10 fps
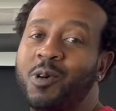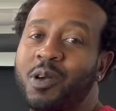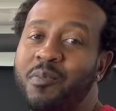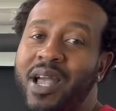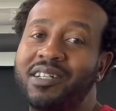
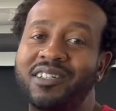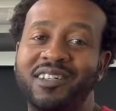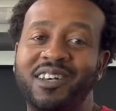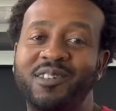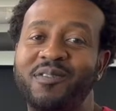welcome back to
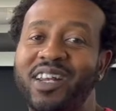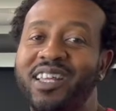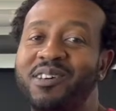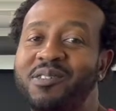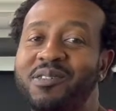another
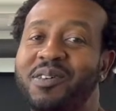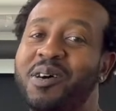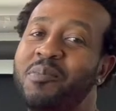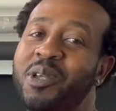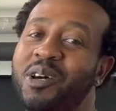video.
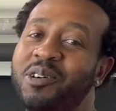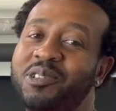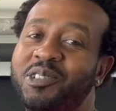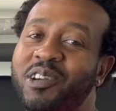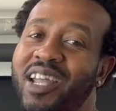I'm your
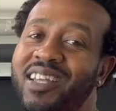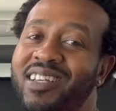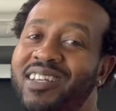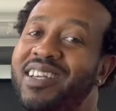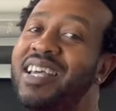host Trey.
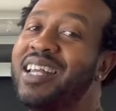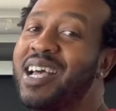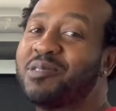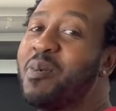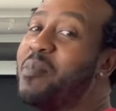
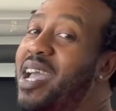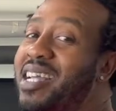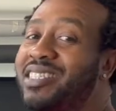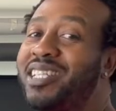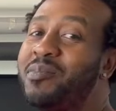That's my
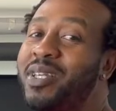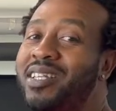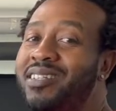man Chibi.